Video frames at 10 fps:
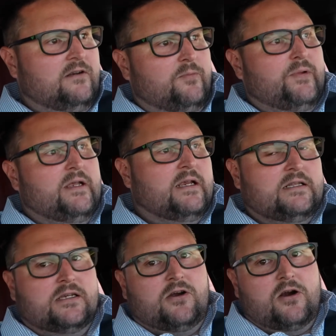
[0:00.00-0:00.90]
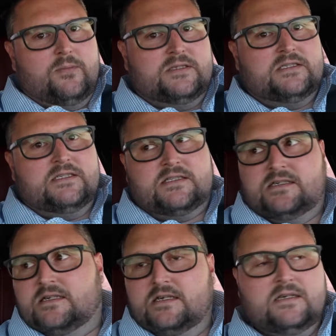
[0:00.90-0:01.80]
being in the car business
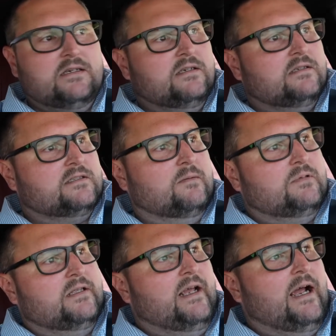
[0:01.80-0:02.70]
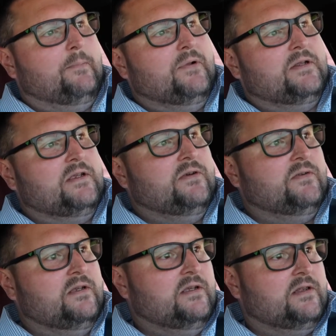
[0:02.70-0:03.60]
and something that happened to
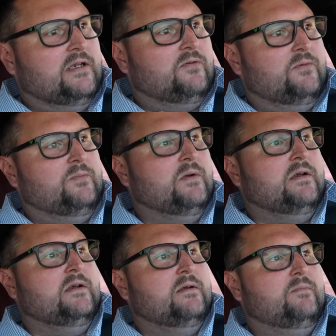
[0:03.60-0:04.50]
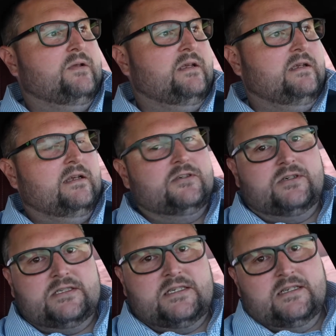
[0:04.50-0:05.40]
you that you think would be
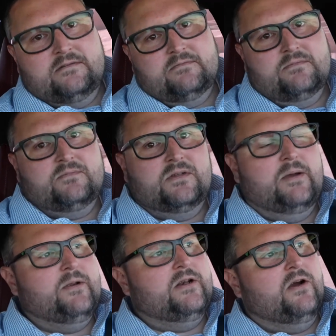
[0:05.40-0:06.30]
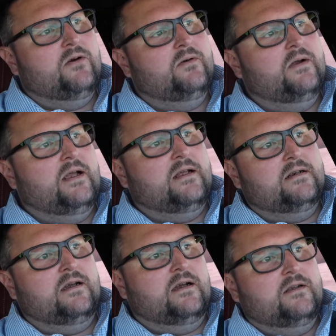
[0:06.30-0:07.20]
interesting, let me know.
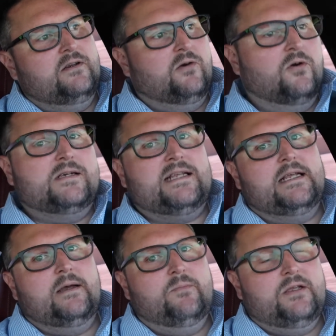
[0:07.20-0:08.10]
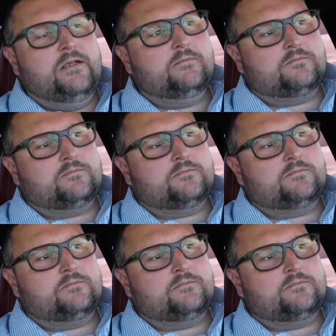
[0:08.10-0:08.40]
And or DM me,